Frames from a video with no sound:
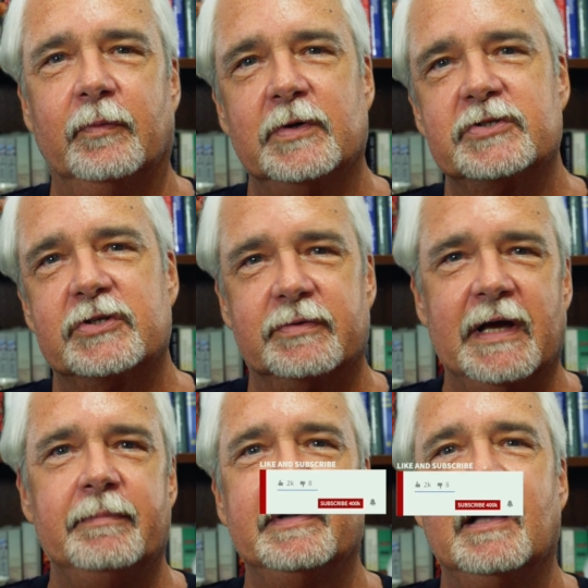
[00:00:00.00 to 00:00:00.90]
which
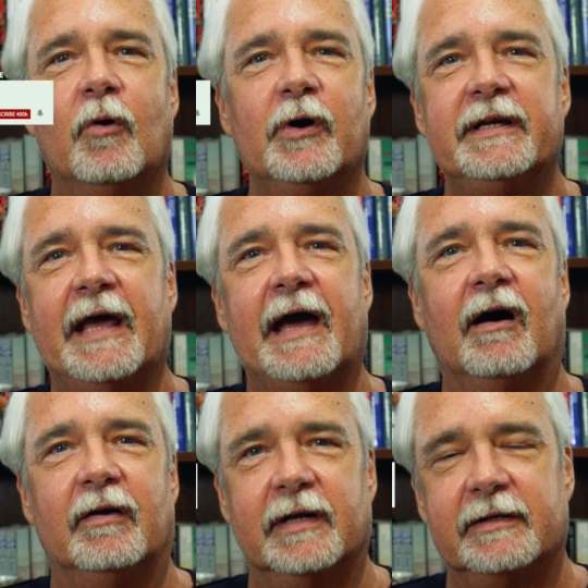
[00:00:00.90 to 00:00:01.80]
had been going
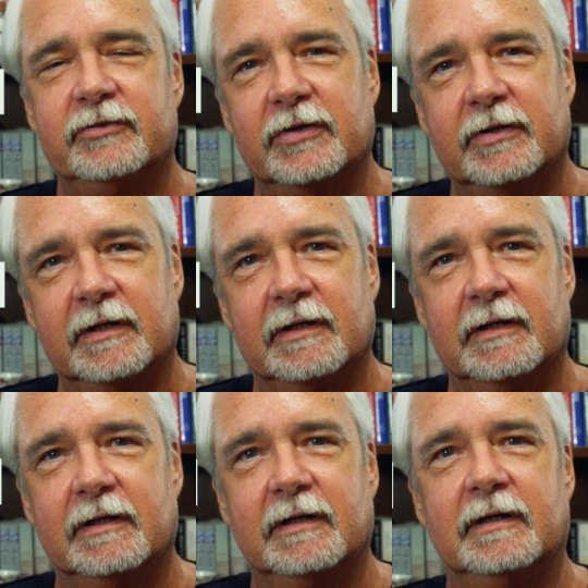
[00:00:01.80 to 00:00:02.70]
down,
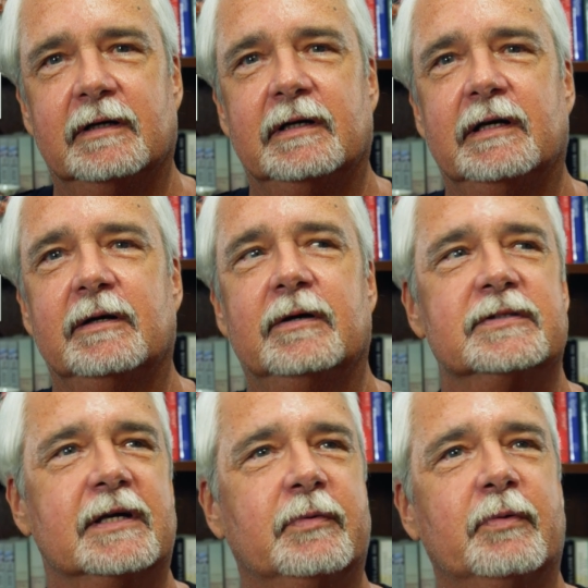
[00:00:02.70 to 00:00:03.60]
it
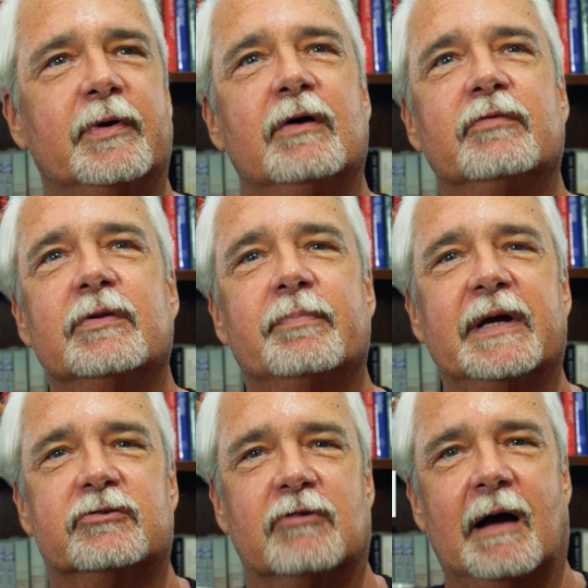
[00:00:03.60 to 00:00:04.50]
was like we went over the
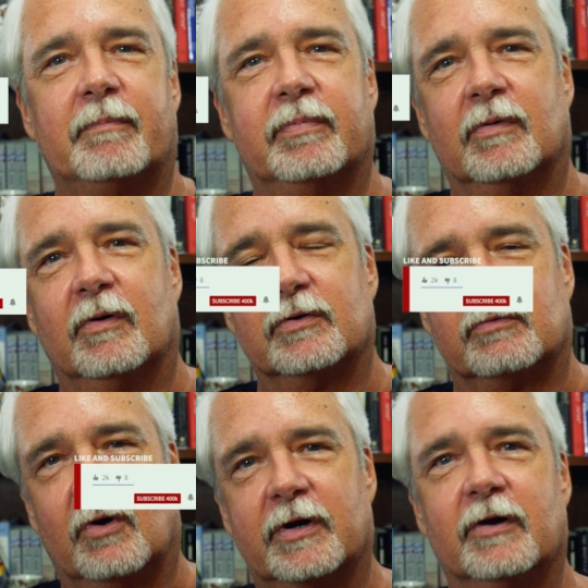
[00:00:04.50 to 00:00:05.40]
big drop on the
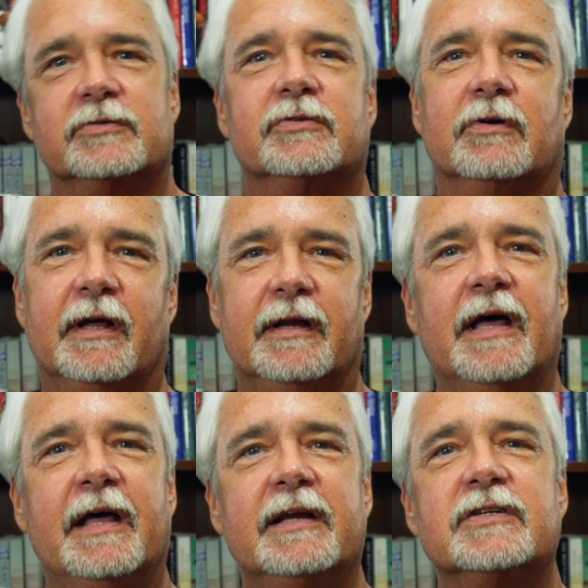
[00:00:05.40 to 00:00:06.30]
roller coaster
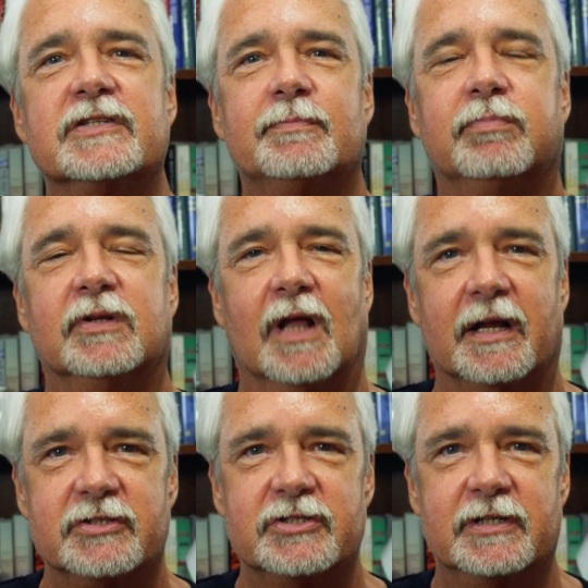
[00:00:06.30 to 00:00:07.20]
and it just
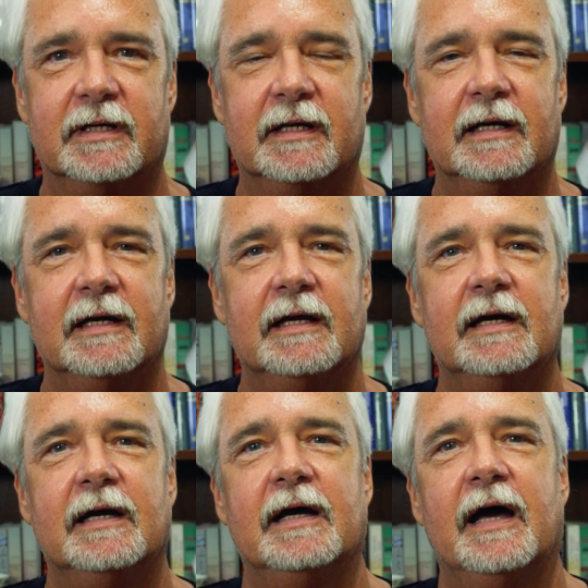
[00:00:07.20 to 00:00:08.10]
plunged.
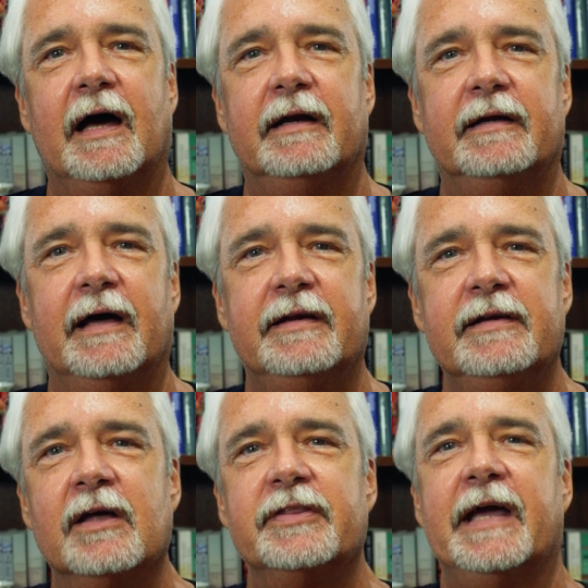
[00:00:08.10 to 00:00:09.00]

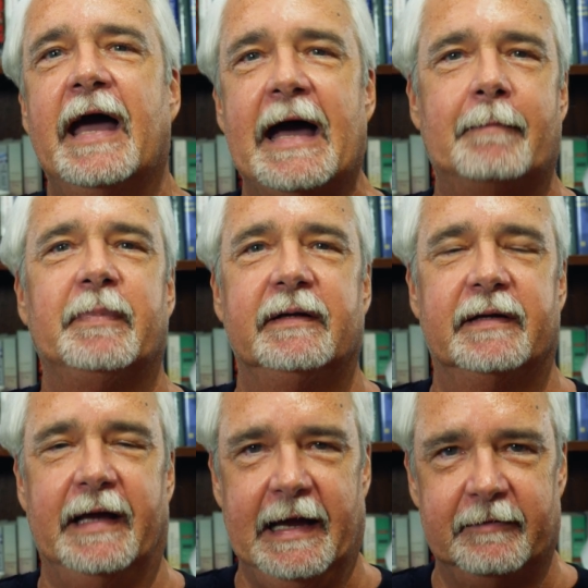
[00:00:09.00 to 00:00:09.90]
And nothing
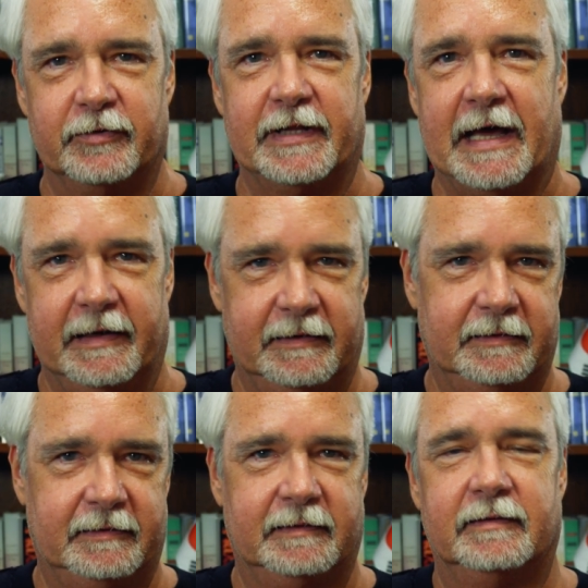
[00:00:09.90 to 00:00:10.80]
happened after that.
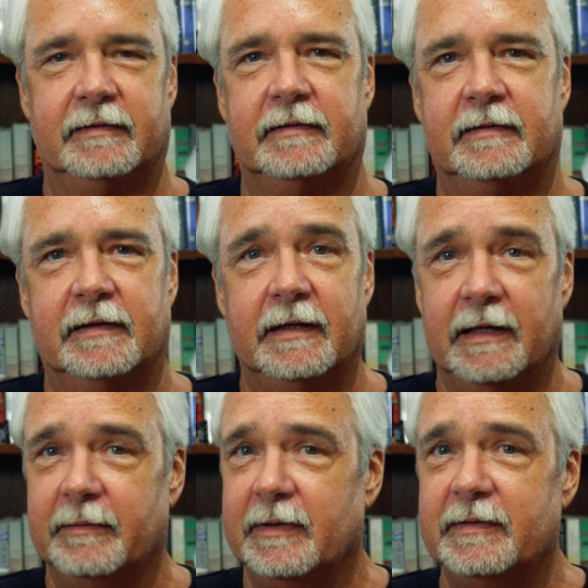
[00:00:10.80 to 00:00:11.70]

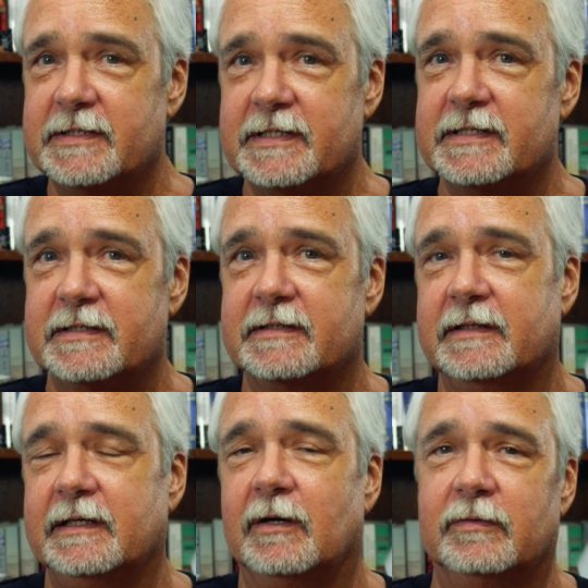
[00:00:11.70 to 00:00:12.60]
And this is,
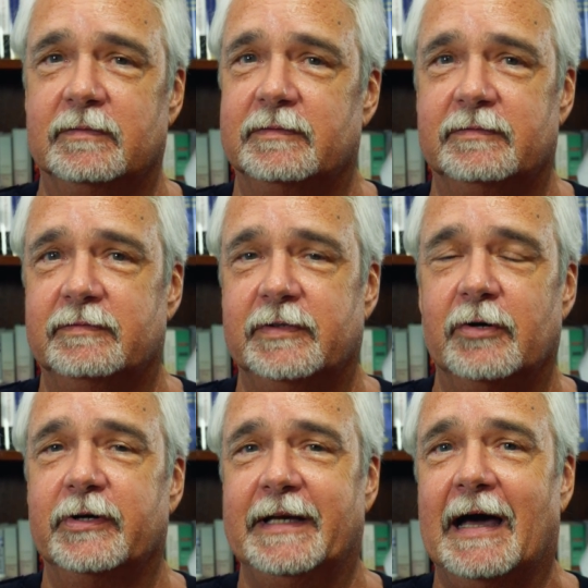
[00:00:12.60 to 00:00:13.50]
you know, the
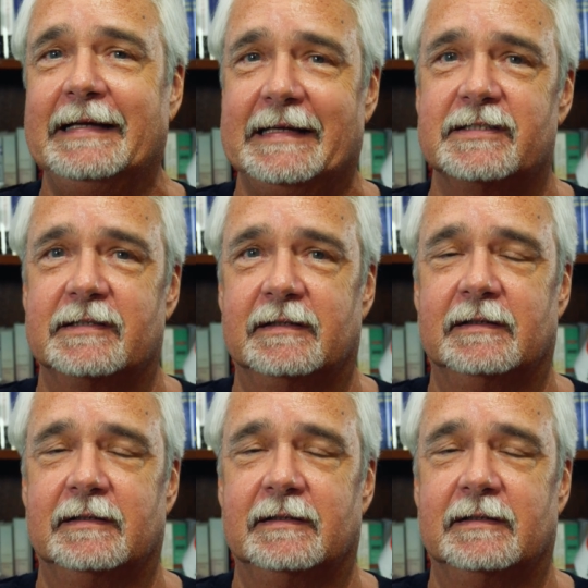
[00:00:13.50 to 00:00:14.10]
early 90s.